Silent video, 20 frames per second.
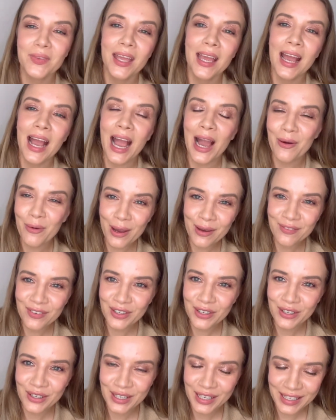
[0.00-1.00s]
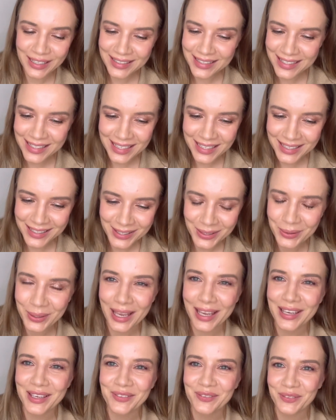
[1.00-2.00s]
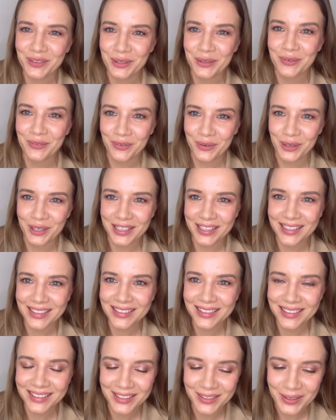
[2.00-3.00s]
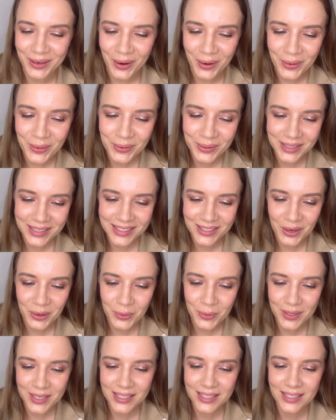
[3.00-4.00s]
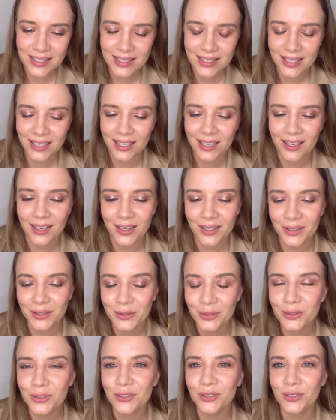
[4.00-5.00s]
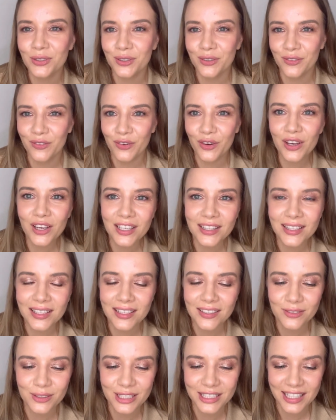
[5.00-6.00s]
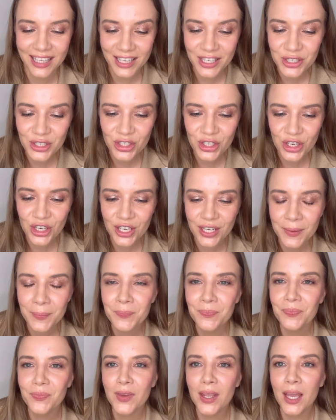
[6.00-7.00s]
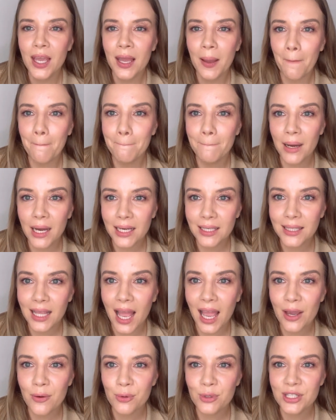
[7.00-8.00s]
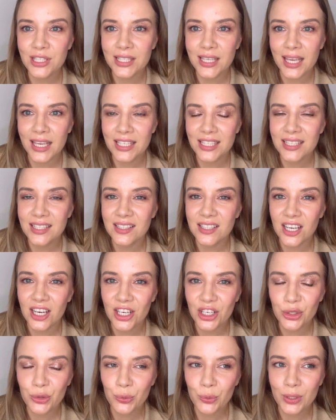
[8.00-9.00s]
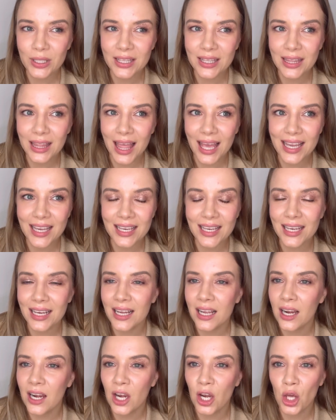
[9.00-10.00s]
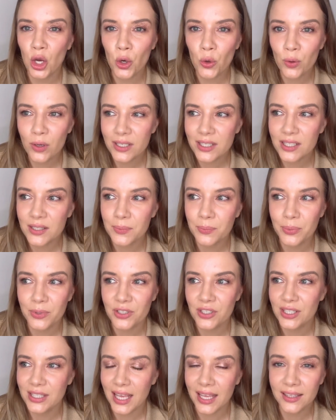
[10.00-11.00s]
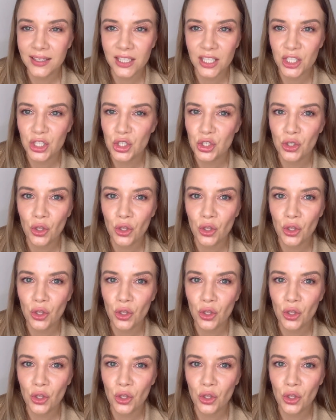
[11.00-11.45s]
However, it's okay if you avoid it, it's always good to avoid irritation. But I would say start with a lowest percentage.